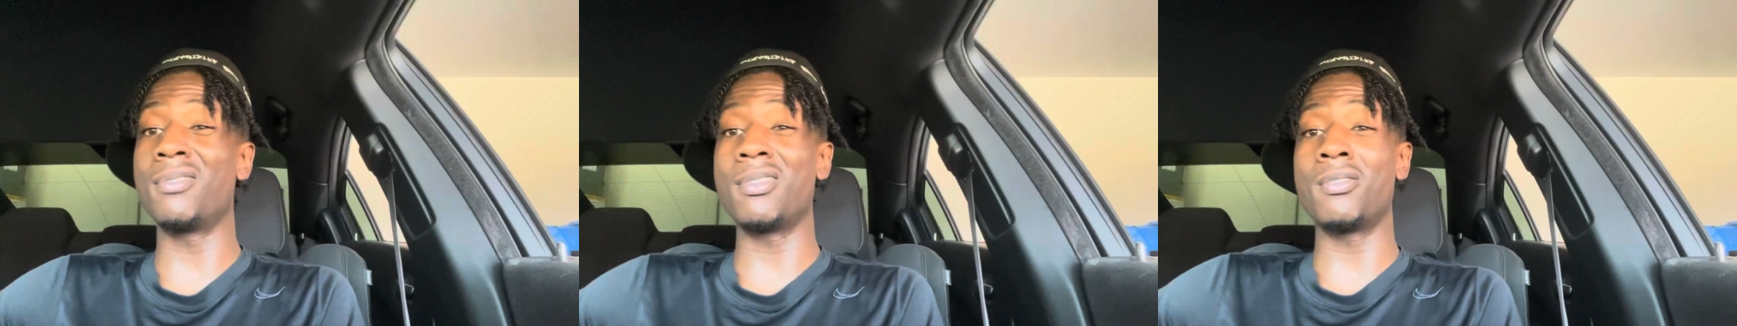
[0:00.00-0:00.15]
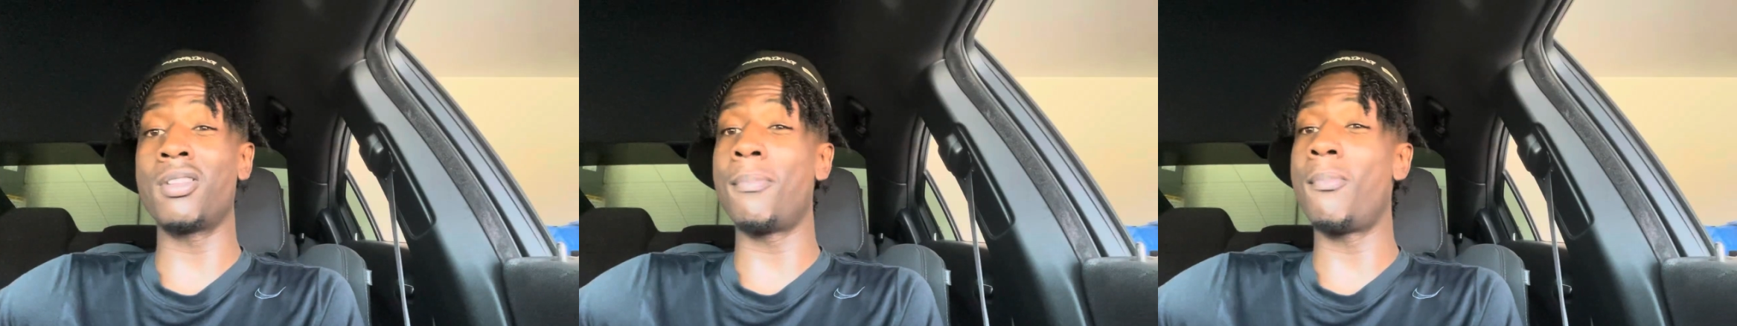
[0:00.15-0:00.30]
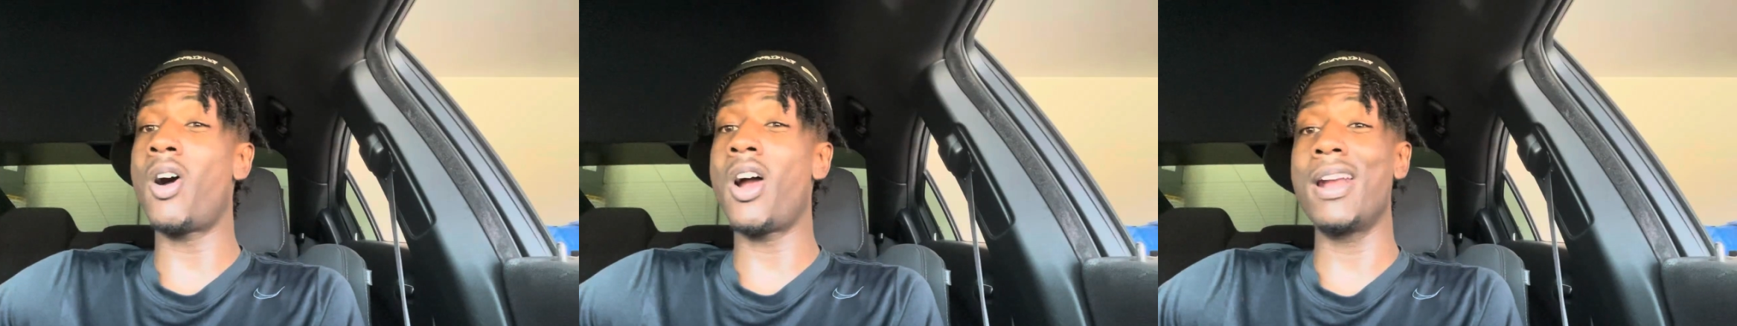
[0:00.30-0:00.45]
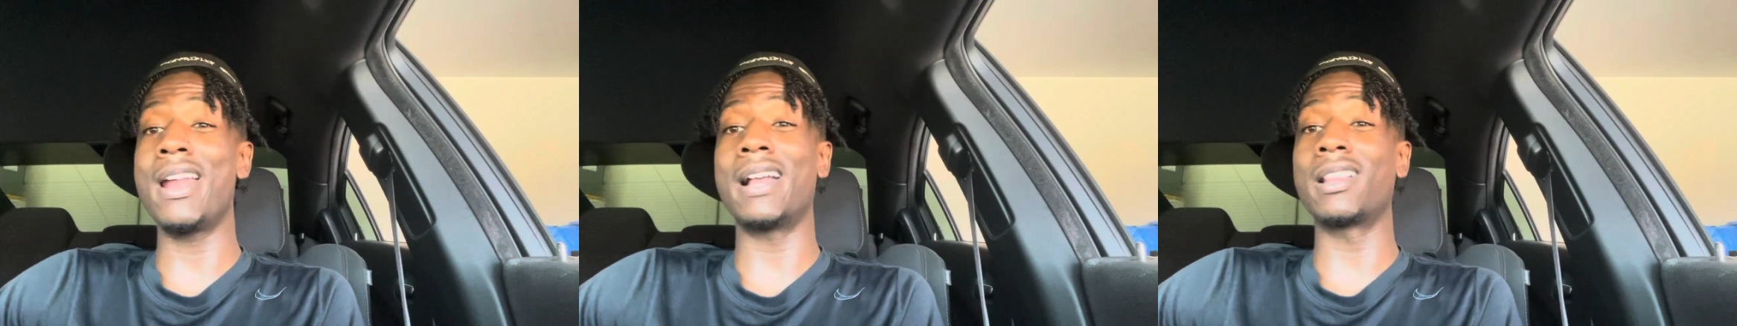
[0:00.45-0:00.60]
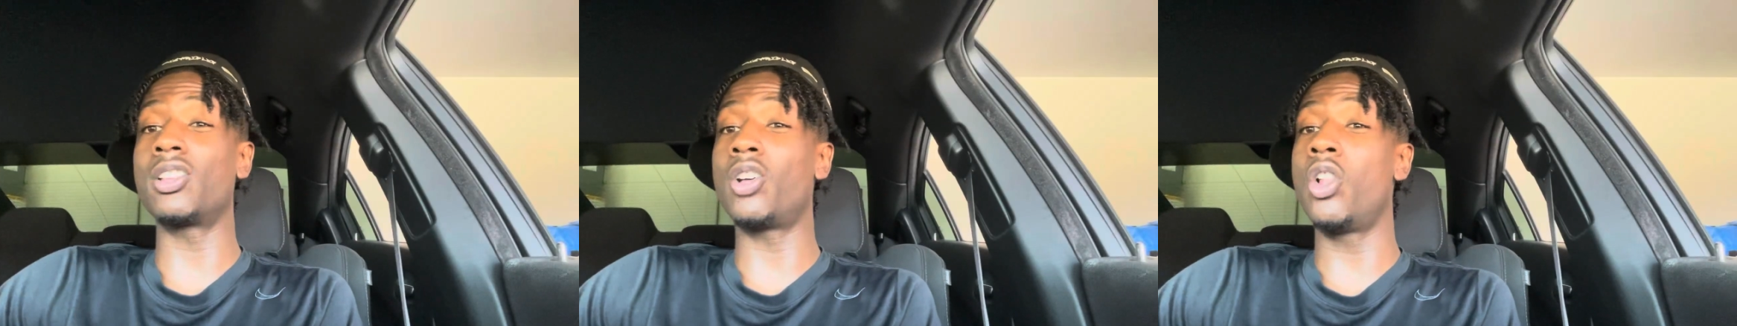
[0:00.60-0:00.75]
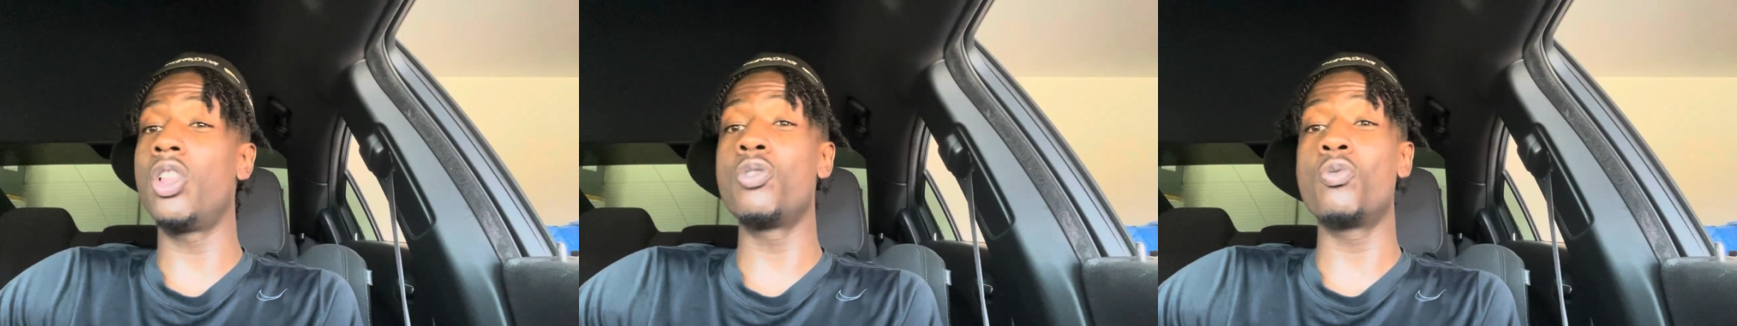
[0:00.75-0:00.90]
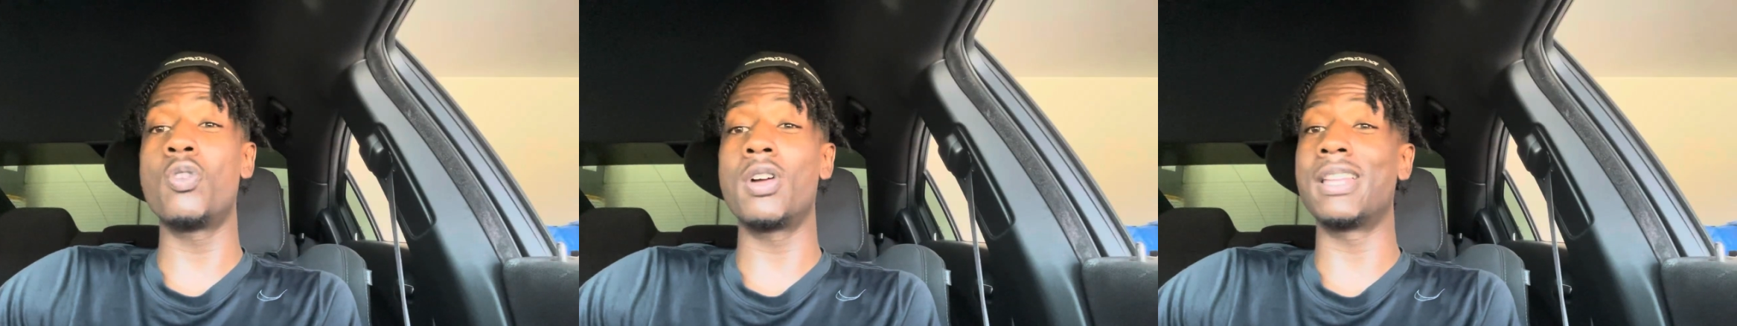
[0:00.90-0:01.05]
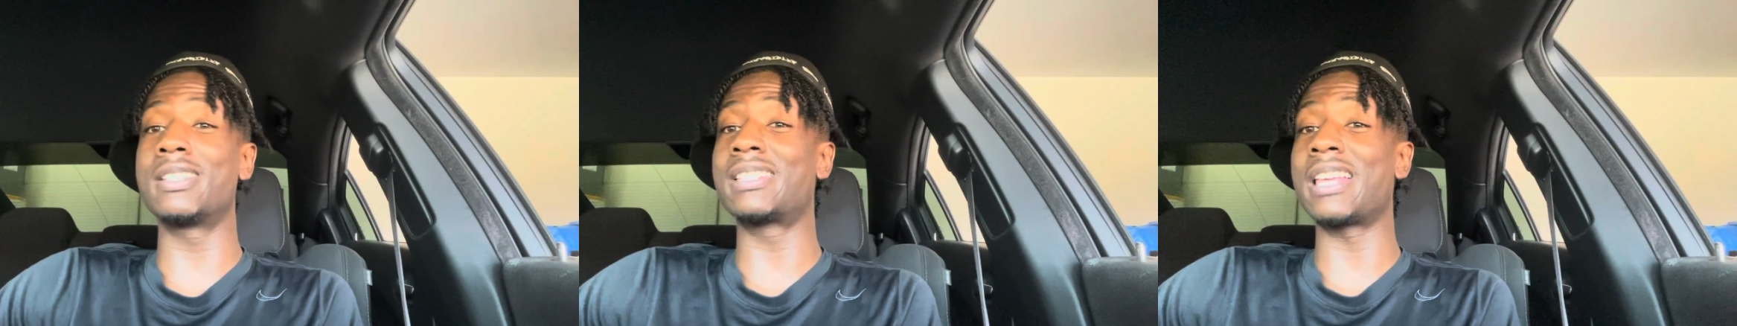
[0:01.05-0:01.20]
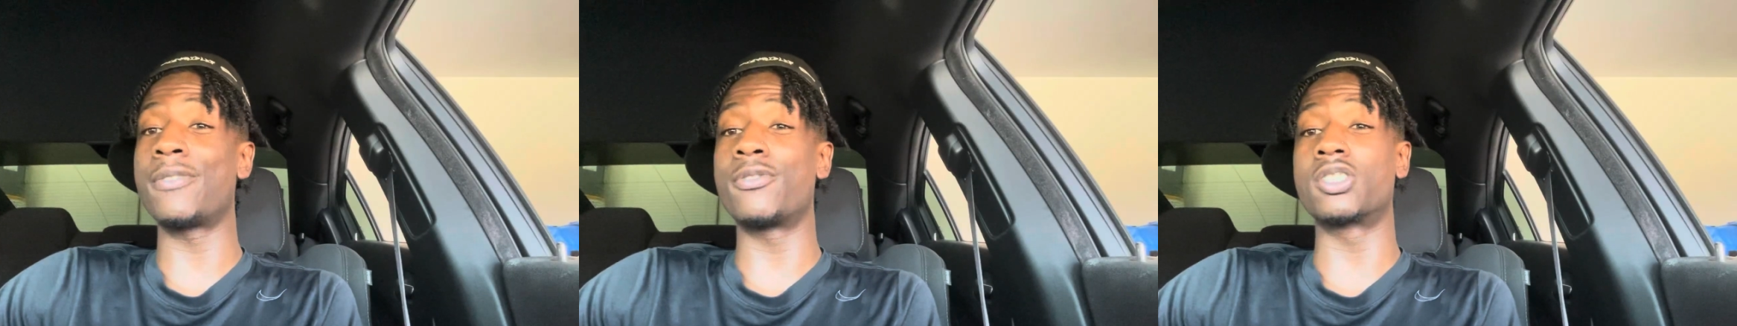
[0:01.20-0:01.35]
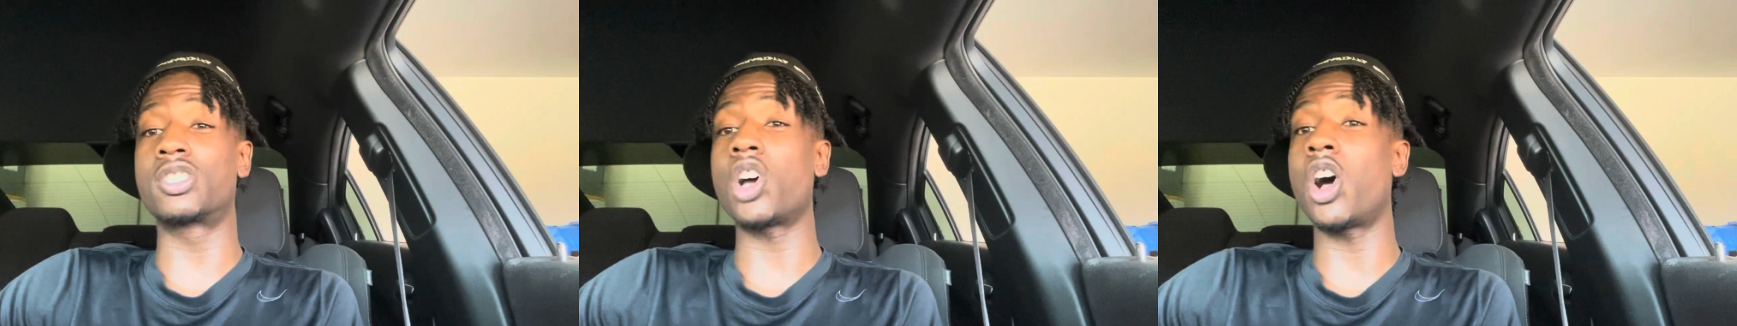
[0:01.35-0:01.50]
Lamar not the only one that's
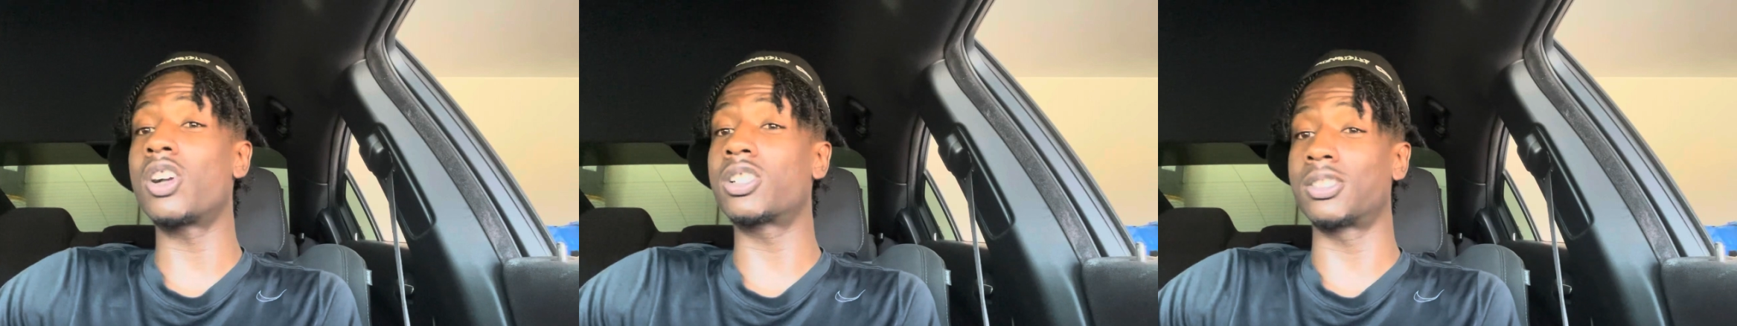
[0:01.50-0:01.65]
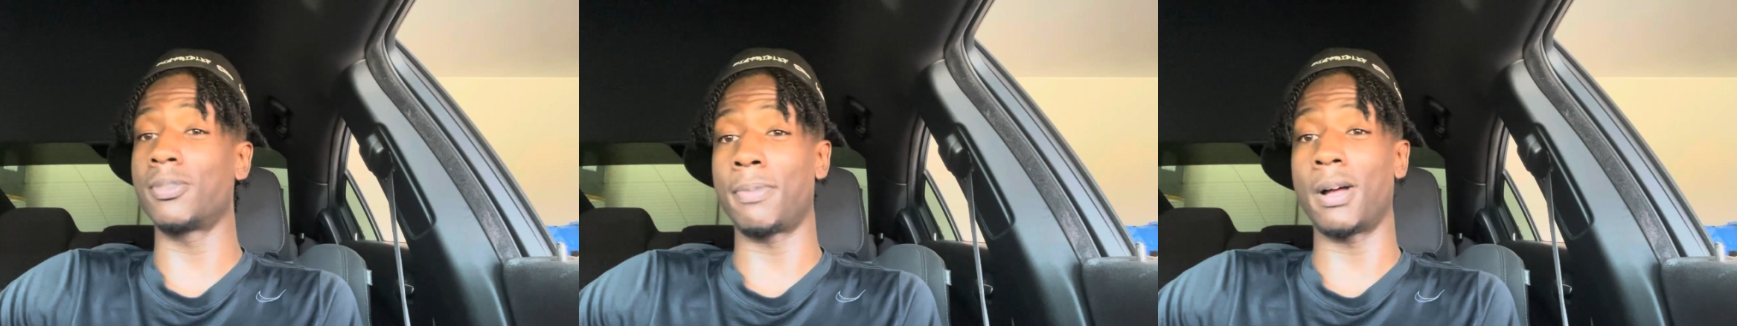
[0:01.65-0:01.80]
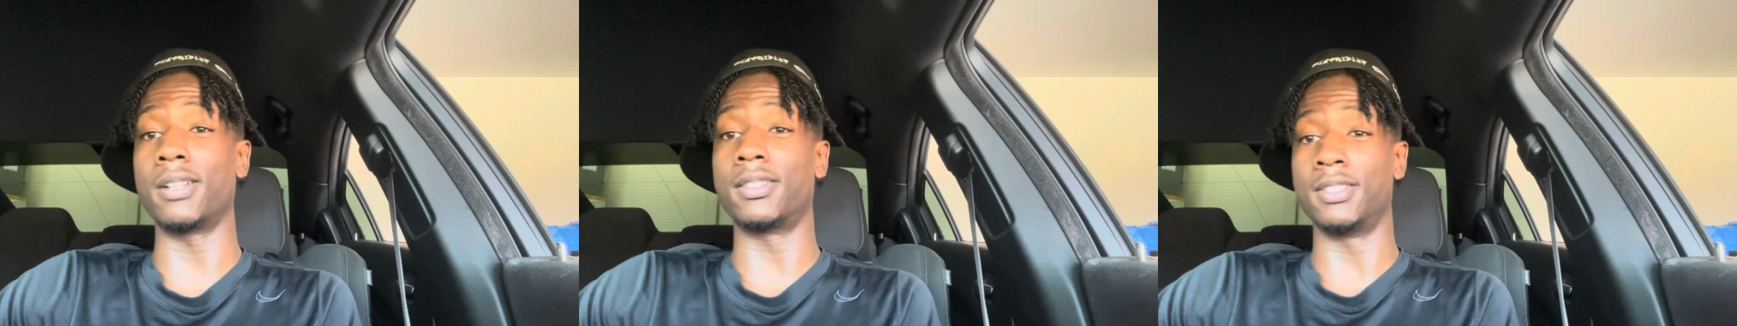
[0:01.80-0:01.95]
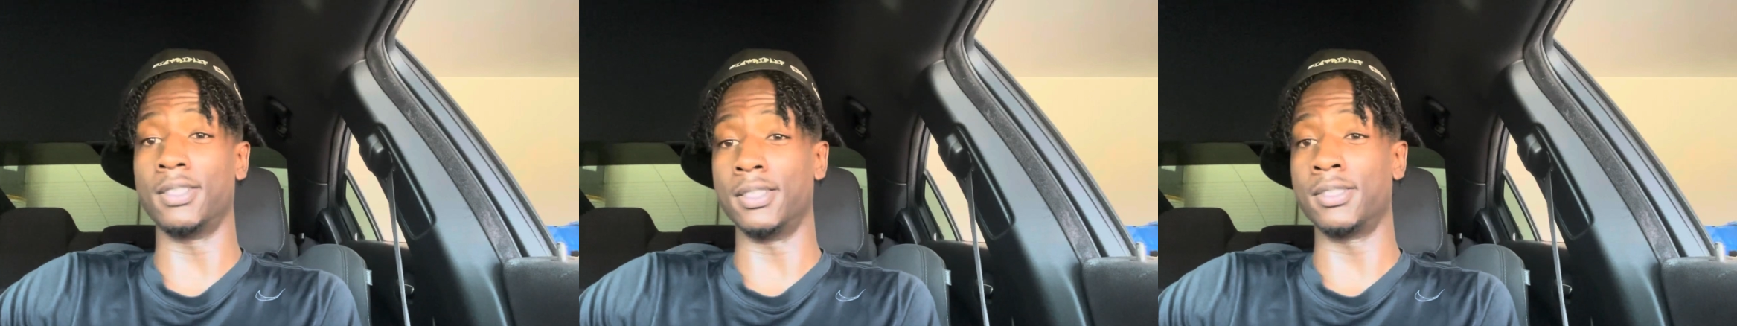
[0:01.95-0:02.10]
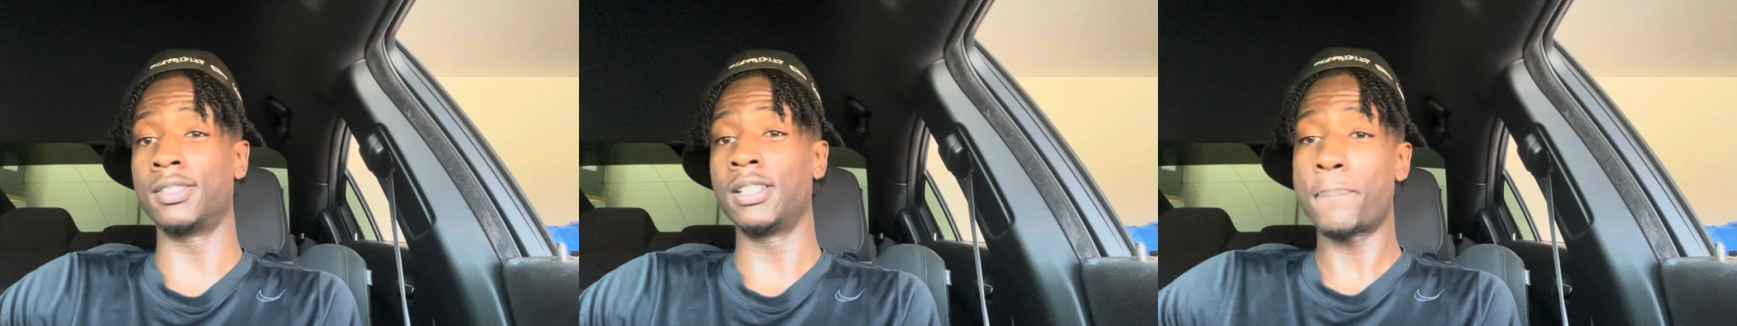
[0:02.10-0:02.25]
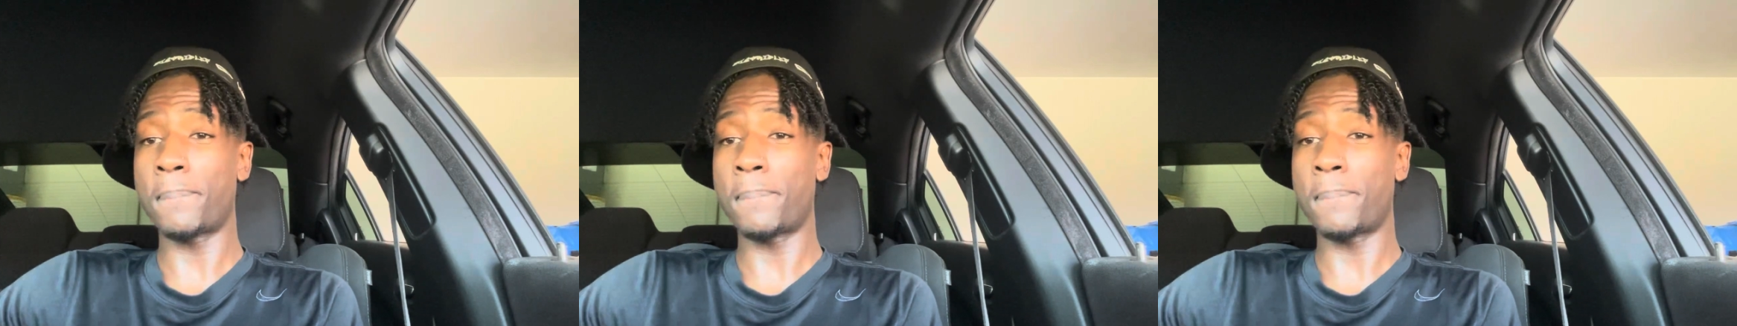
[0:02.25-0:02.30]
ever talked about this.